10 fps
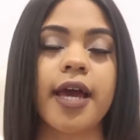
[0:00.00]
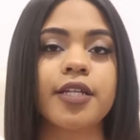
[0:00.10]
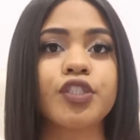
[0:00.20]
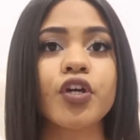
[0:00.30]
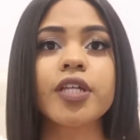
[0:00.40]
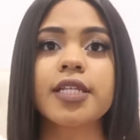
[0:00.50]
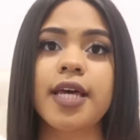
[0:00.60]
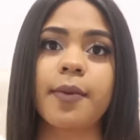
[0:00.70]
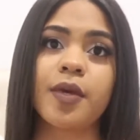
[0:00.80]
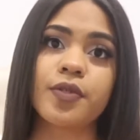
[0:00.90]
And during the
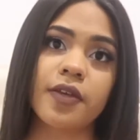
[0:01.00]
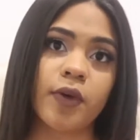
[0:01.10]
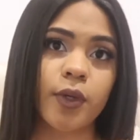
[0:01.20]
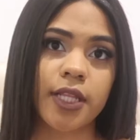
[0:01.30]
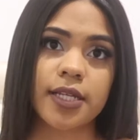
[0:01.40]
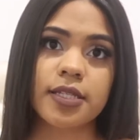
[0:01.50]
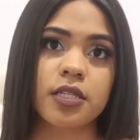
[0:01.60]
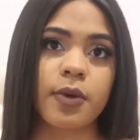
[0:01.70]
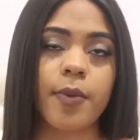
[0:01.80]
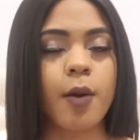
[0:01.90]
time he was living with us,
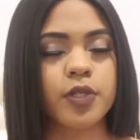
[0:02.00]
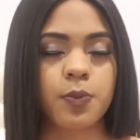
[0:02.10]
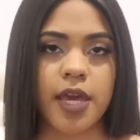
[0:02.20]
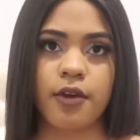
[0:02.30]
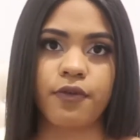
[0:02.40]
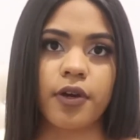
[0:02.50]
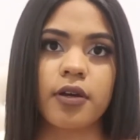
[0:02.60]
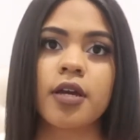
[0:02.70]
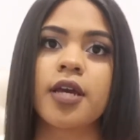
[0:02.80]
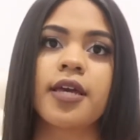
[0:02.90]
because my mom was paying
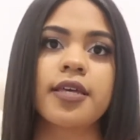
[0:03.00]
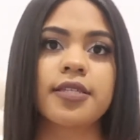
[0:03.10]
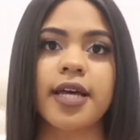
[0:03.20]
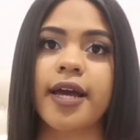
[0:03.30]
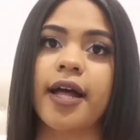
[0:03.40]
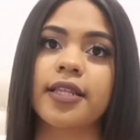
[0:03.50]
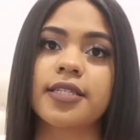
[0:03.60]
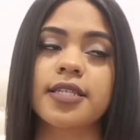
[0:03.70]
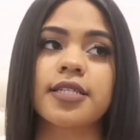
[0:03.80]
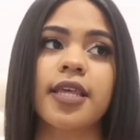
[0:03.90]
for his
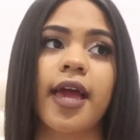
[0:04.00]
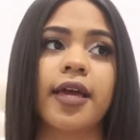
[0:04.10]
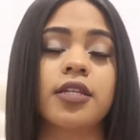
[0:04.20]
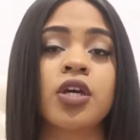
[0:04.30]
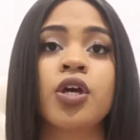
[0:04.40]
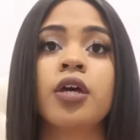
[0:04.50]
dialysis, and